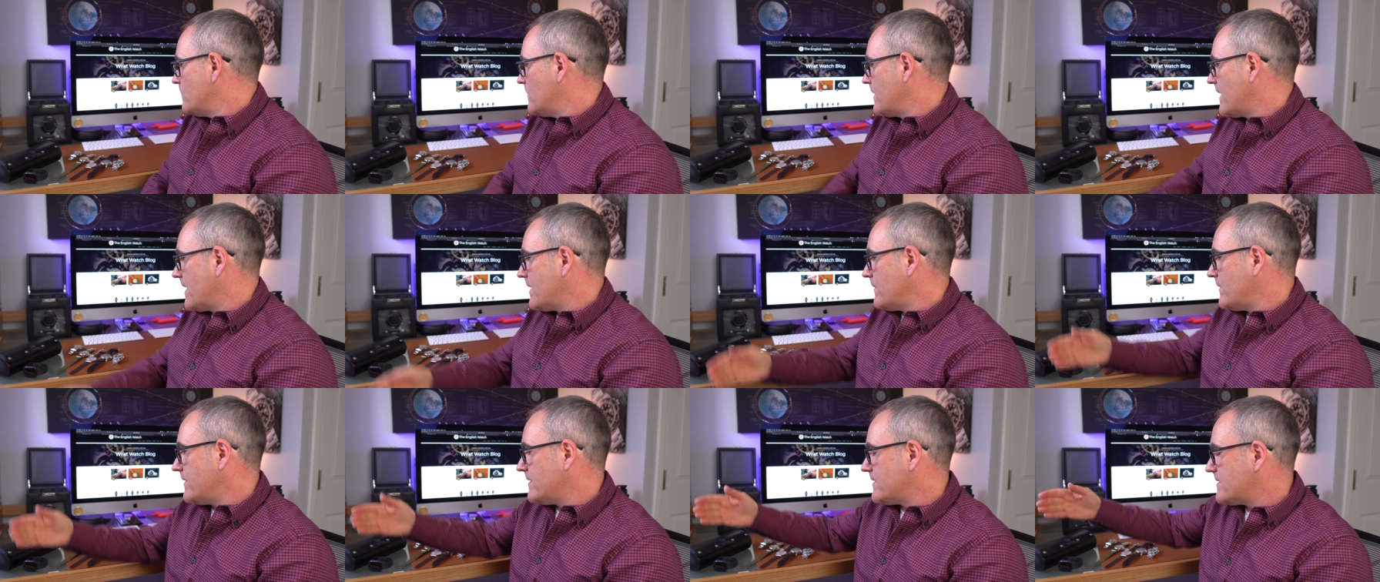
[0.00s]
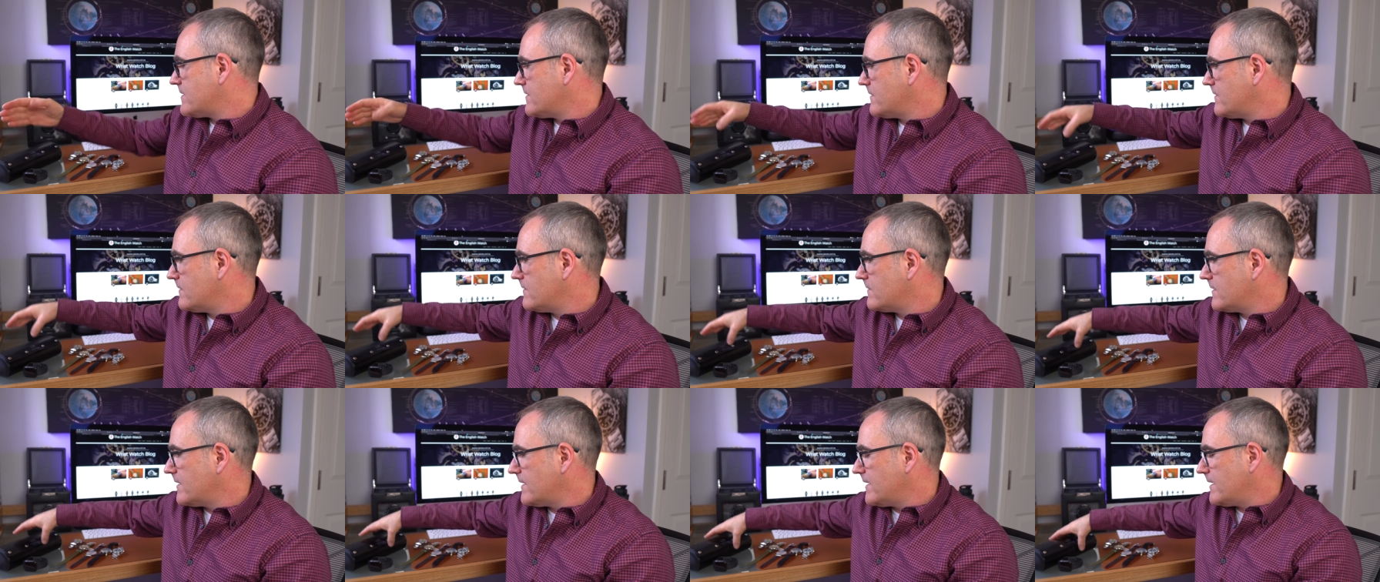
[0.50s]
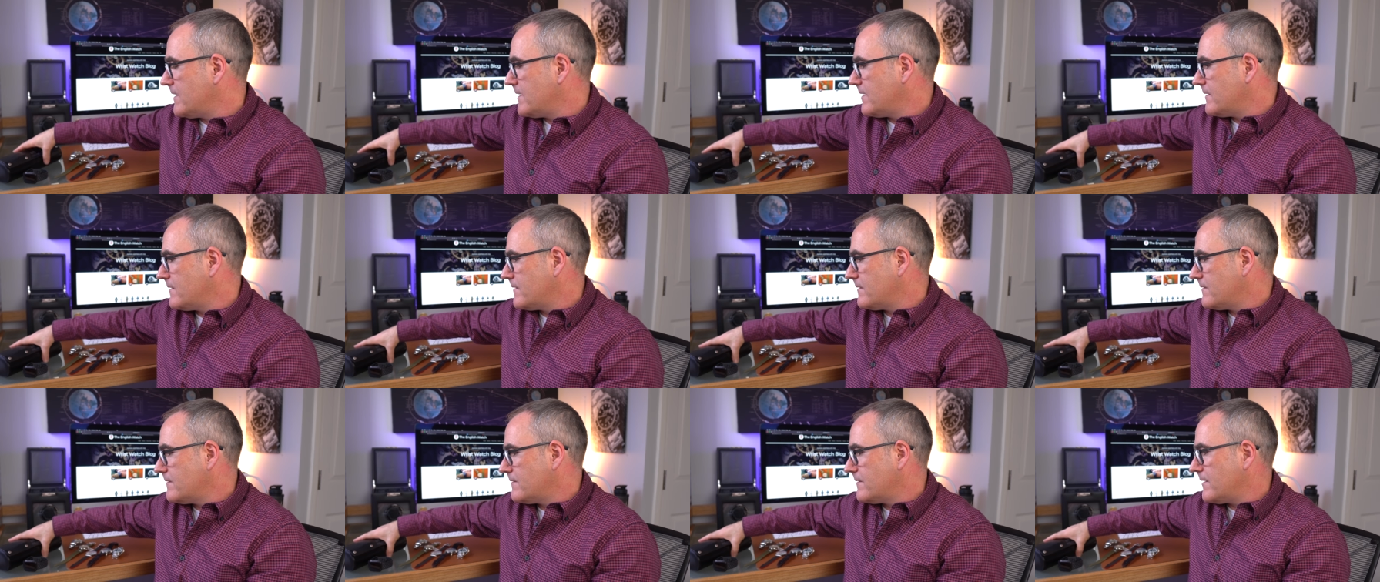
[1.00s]
we're now into the
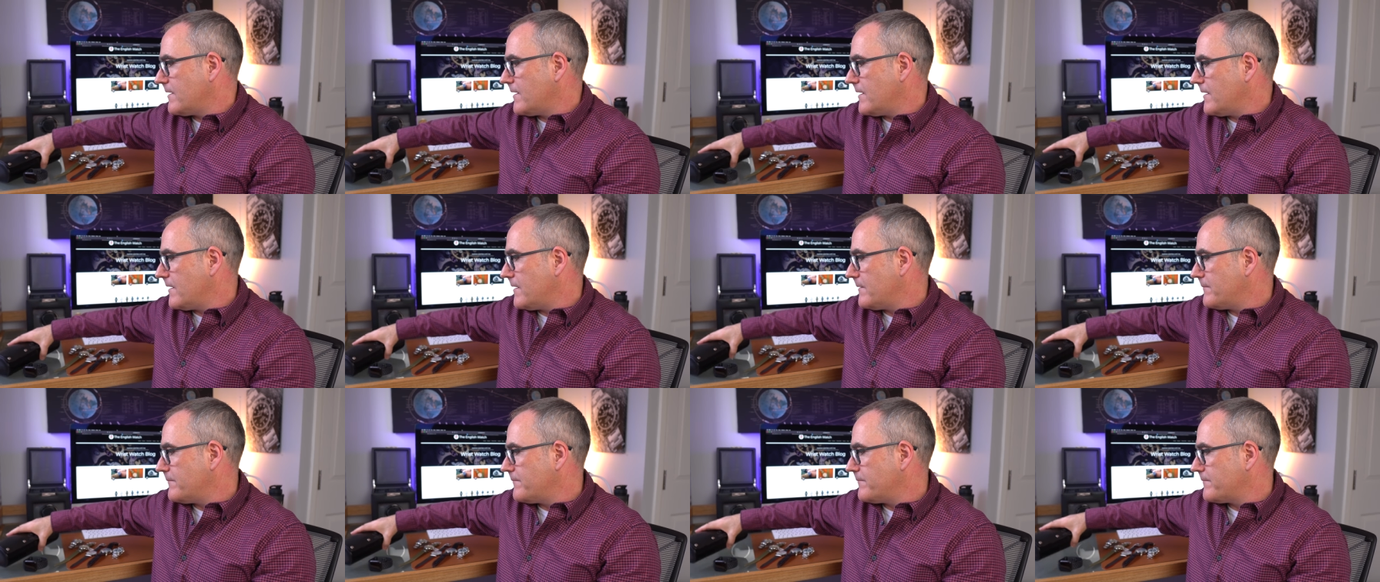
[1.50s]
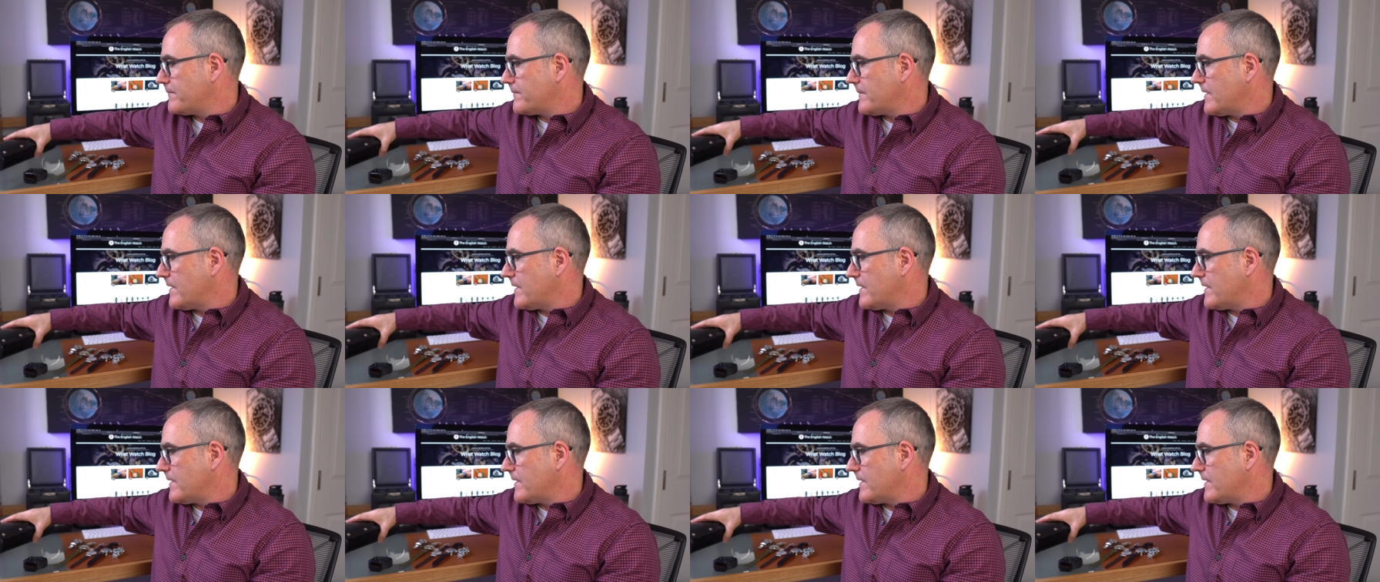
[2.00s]
um,